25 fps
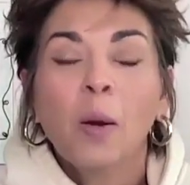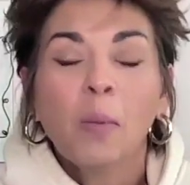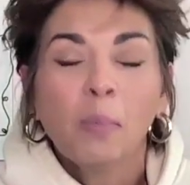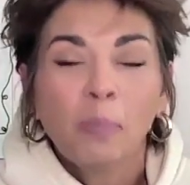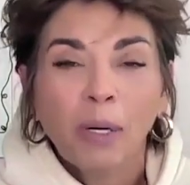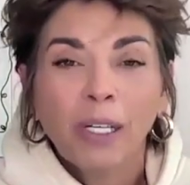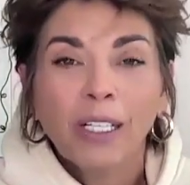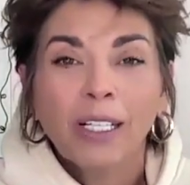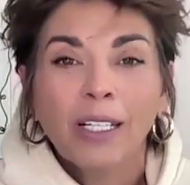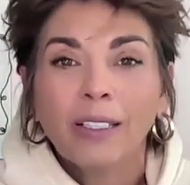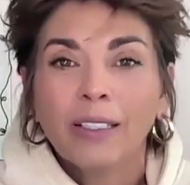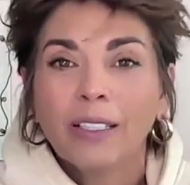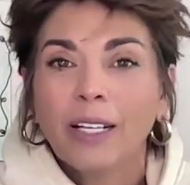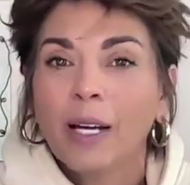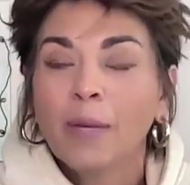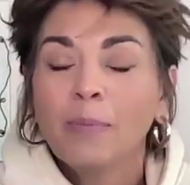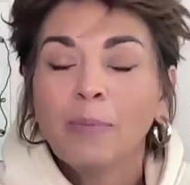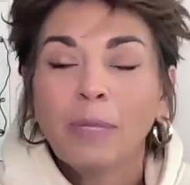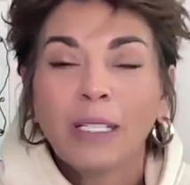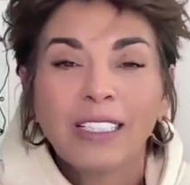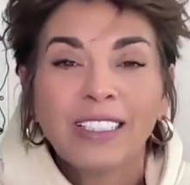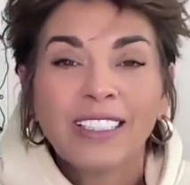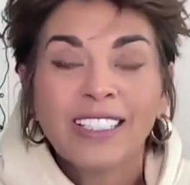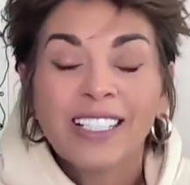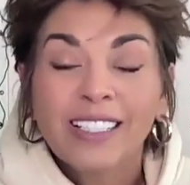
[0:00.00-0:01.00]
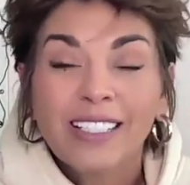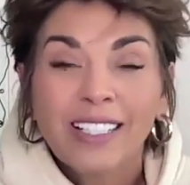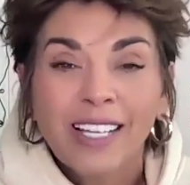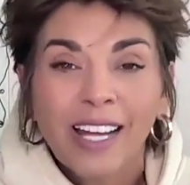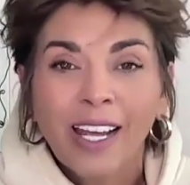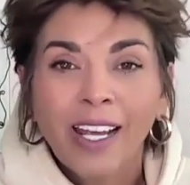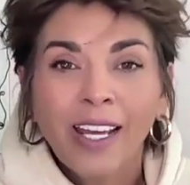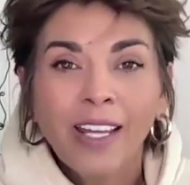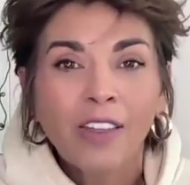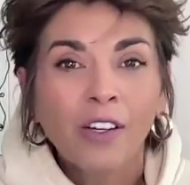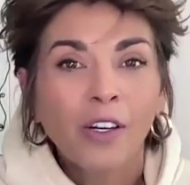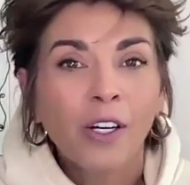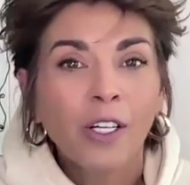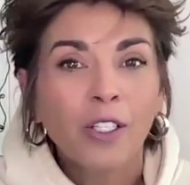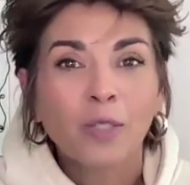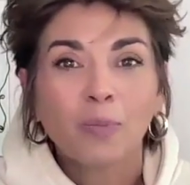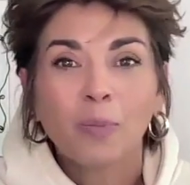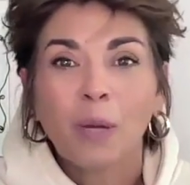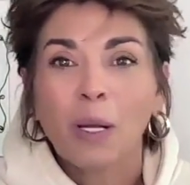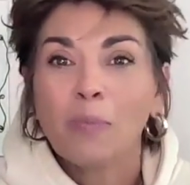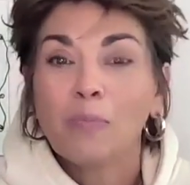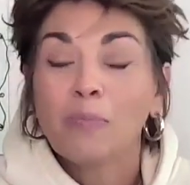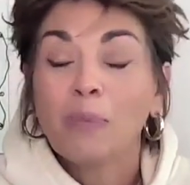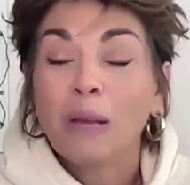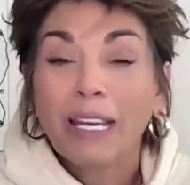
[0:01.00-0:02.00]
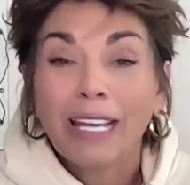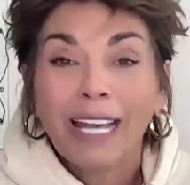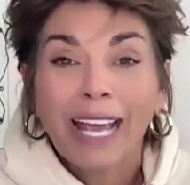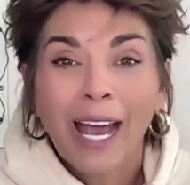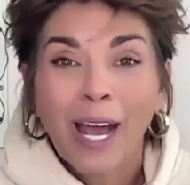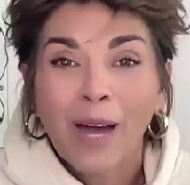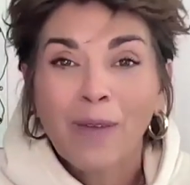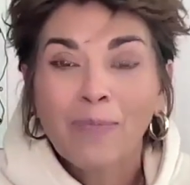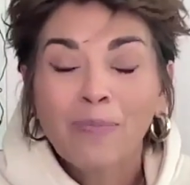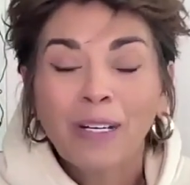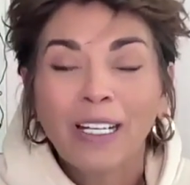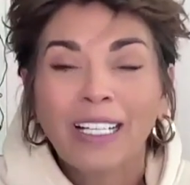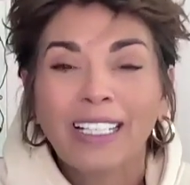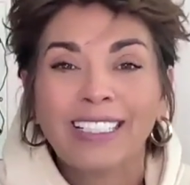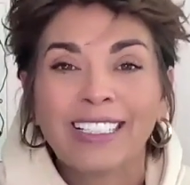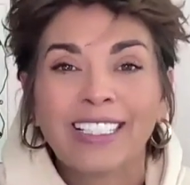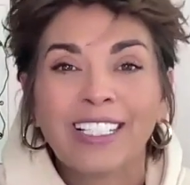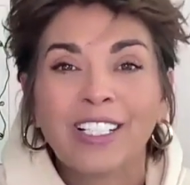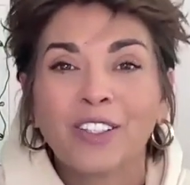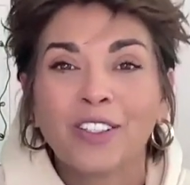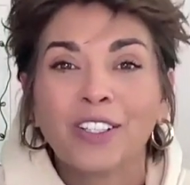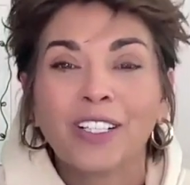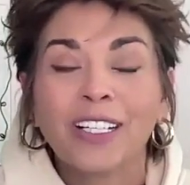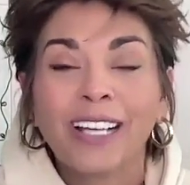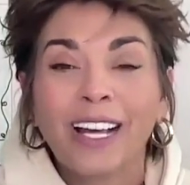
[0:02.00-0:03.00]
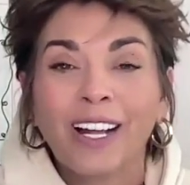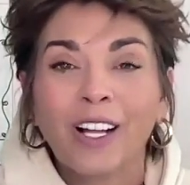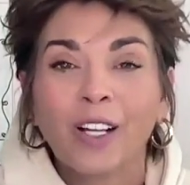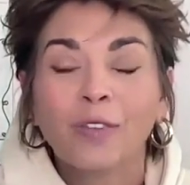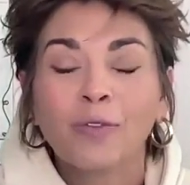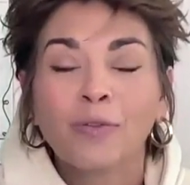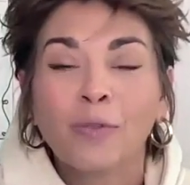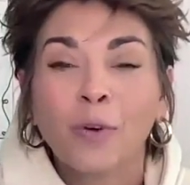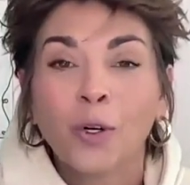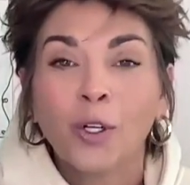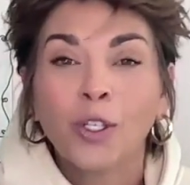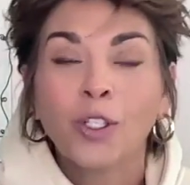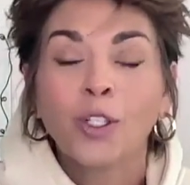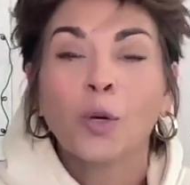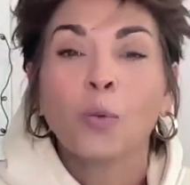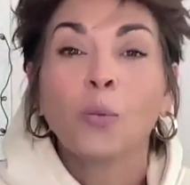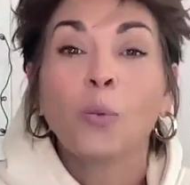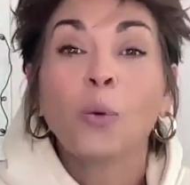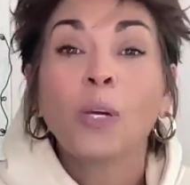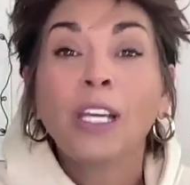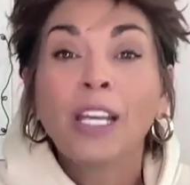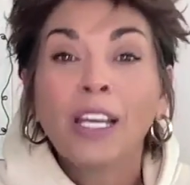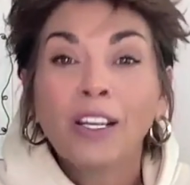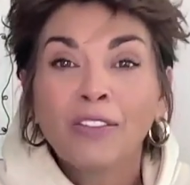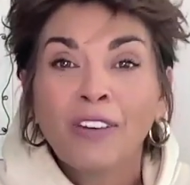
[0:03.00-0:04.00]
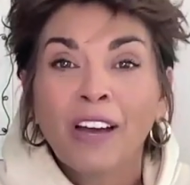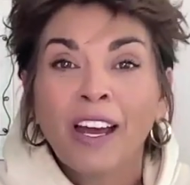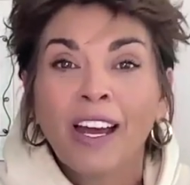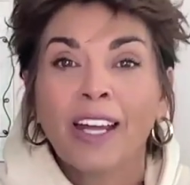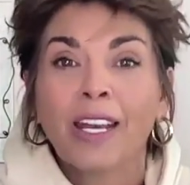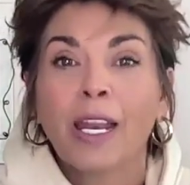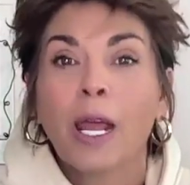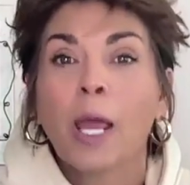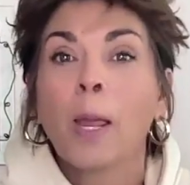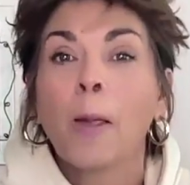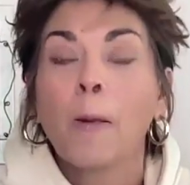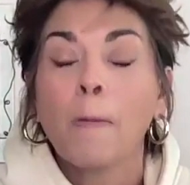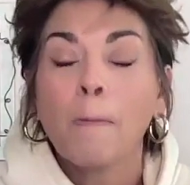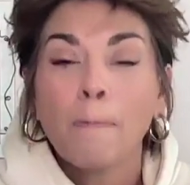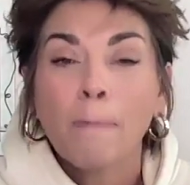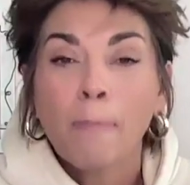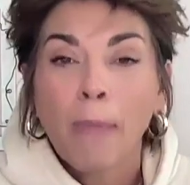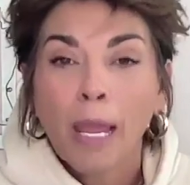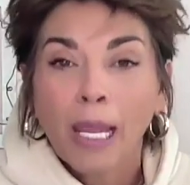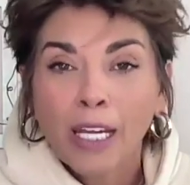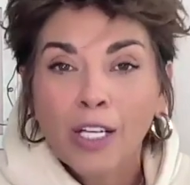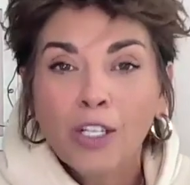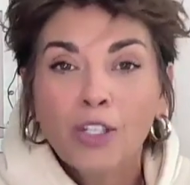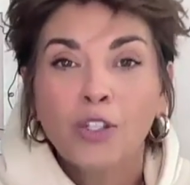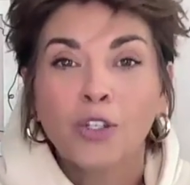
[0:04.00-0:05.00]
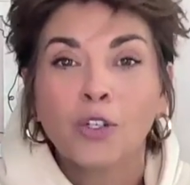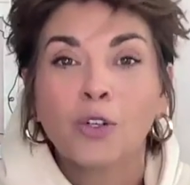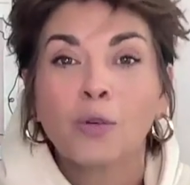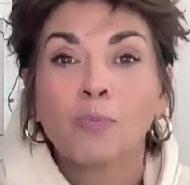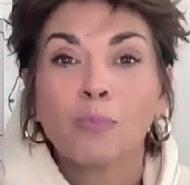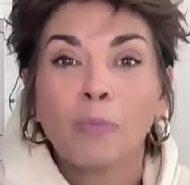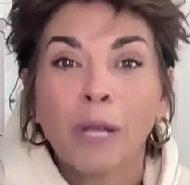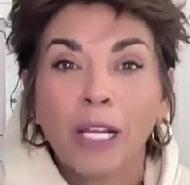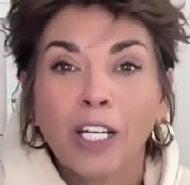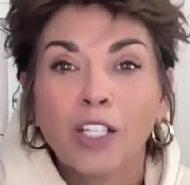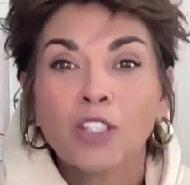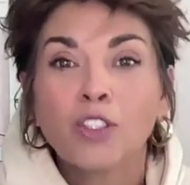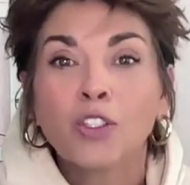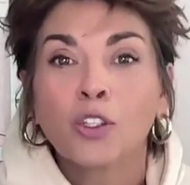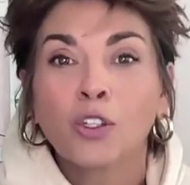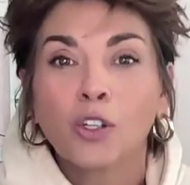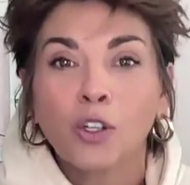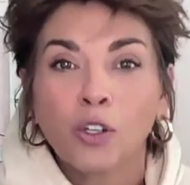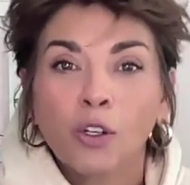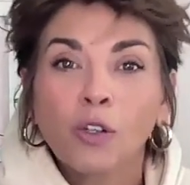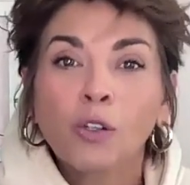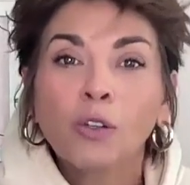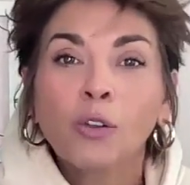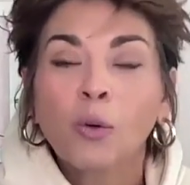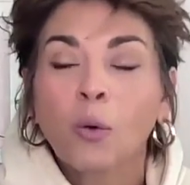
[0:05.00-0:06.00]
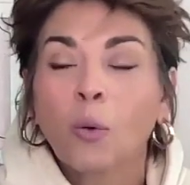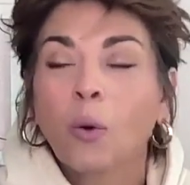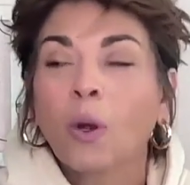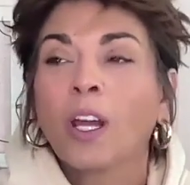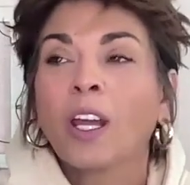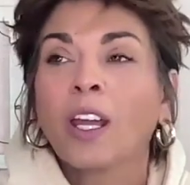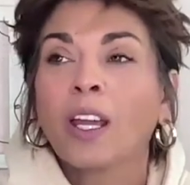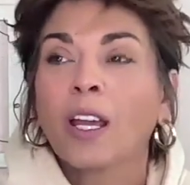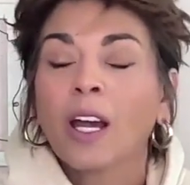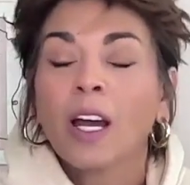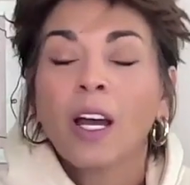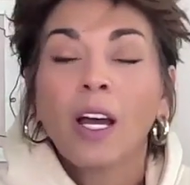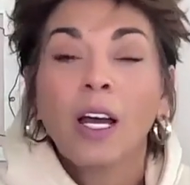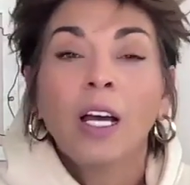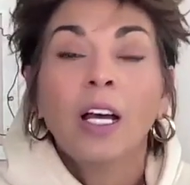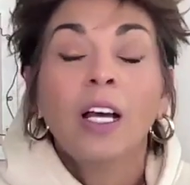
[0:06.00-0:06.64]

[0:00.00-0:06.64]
But I mean, today there has been big happenings here in California. We have had a major earthquake.